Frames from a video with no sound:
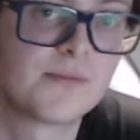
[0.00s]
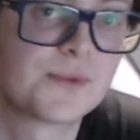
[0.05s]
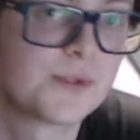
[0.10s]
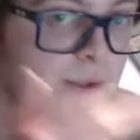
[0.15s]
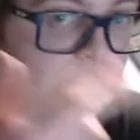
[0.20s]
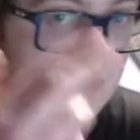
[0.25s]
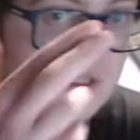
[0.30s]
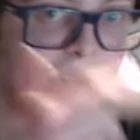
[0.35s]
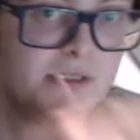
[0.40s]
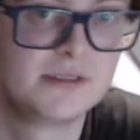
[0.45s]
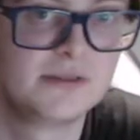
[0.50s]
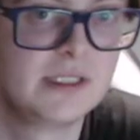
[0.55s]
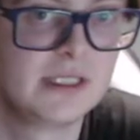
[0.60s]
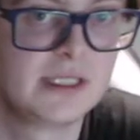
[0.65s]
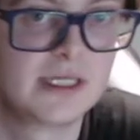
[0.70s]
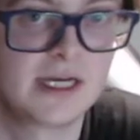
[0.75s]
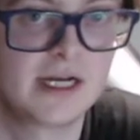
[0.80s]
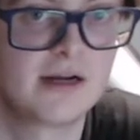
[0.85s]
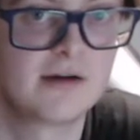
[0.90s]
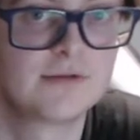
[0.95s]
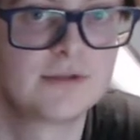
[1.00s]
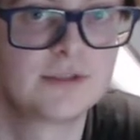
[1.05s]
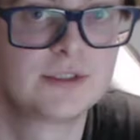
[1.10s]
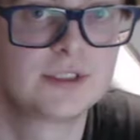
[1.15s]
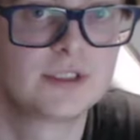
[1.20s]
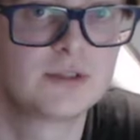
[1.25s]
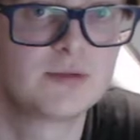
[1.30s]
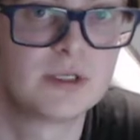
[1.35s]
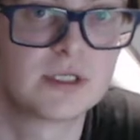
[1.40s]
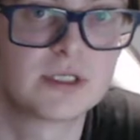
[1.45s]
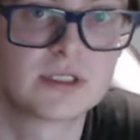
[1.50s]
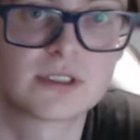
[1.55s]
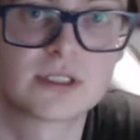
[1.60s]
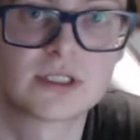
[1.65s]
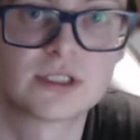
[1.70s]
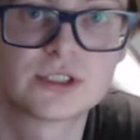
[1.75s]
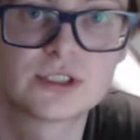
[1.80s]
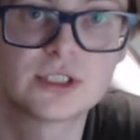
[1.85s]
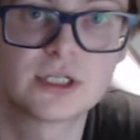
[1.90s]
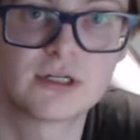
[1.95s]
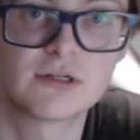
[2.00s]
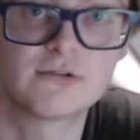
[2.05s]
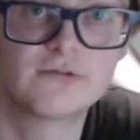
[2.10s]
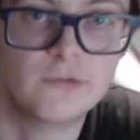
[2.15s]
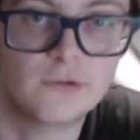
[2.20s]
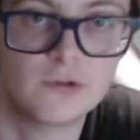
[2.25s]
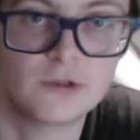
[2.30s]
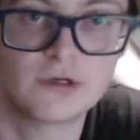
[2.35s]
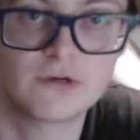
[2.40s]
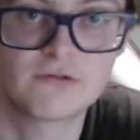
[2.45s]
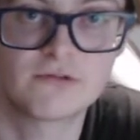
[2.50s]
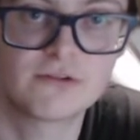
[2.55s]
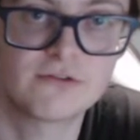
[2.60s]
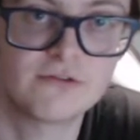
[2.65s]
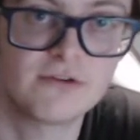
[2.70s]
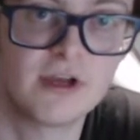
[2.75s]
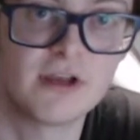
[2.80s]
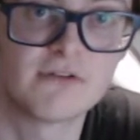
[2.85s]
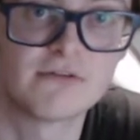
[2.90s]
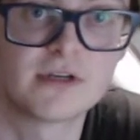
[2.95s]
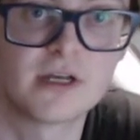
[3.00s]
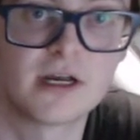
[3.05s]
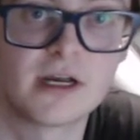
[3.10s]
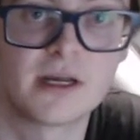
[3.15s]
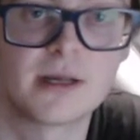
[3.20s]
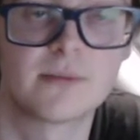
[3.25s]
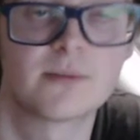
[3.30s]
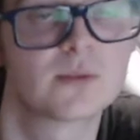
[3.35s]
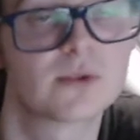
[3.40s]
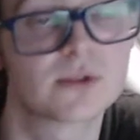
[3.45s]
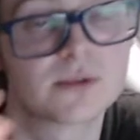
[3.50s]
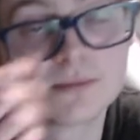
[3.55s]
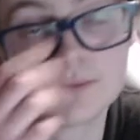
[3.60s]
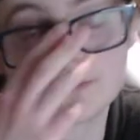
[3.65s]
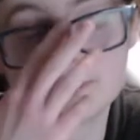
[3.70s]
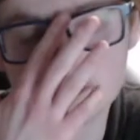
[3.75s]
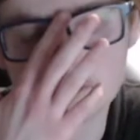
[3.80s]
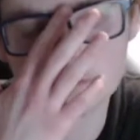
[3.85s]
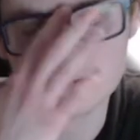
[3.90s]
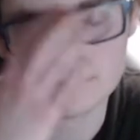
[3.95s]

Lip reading: Those aren't unique averages because they share 4 of the 5 times.